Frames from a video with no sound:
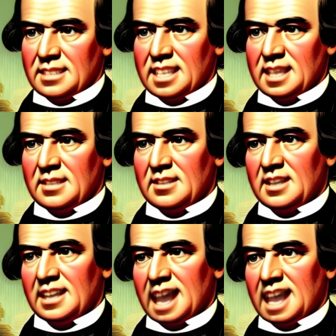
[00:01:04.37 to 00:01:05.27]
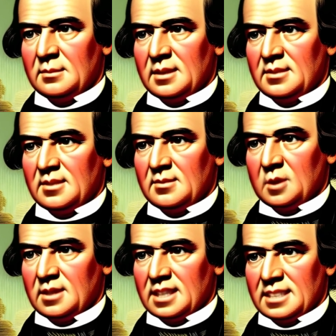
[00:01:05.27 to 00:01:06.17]
leading to the enactment of the
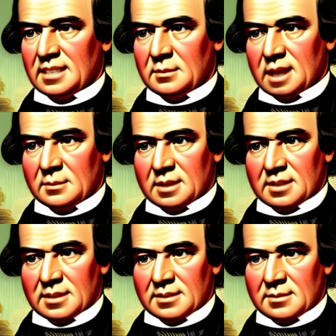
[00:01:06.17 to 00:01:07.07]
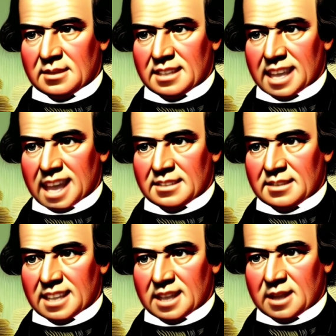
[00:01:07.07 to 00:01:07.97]
14th Amendment.
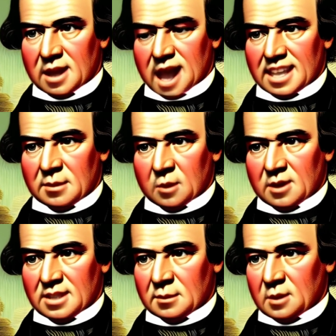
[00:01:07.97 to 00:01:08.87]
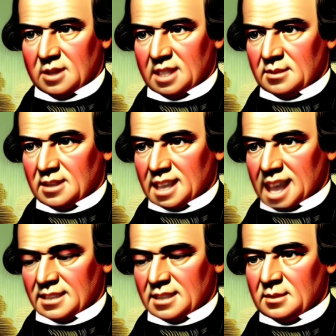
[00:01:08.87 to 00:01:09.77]
Lastly, I supported the purchase of
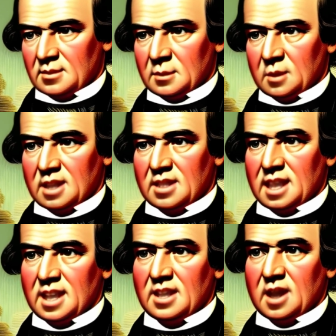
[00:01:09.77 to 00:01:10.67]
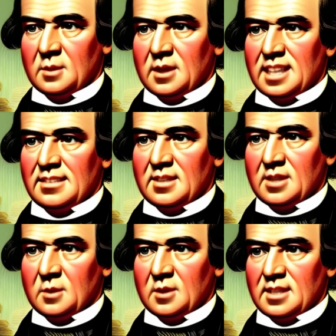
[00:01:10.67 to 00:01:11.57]
Alaska from Russia, known as
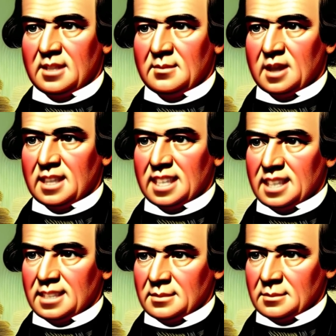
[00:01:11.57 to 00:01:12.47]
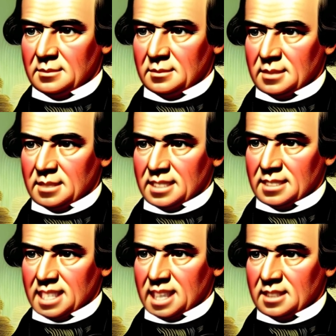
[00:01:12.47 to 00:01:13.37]
Seward's Folly. This
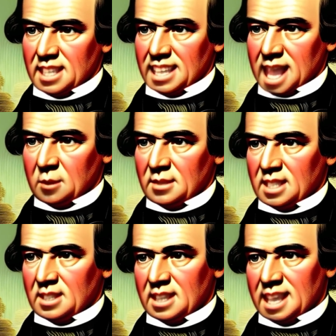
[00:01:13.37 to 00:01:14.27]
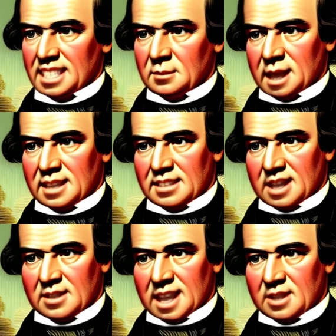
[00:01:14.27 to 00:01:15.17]
significant acquisition expanded
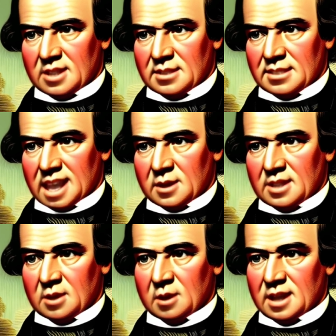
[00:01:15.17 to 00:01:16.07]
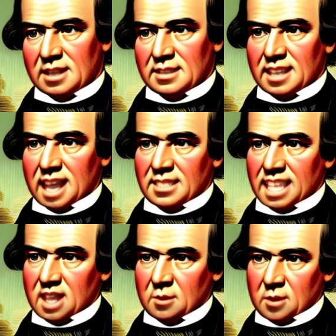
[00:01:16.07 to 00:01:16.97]
our nation's territory and
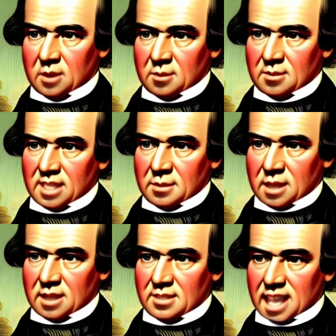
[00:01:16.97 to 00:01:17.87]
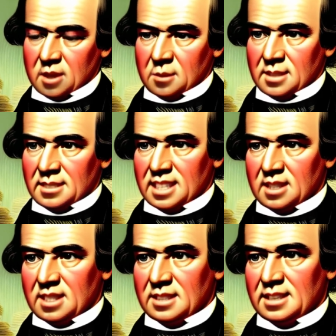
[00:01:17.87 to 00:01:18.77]
later proved to be a valuable
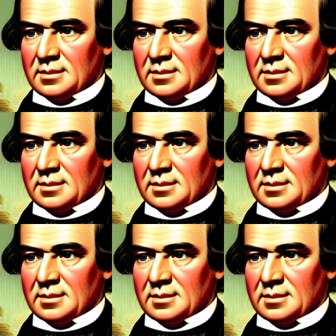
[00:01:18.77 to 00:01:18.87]
addition.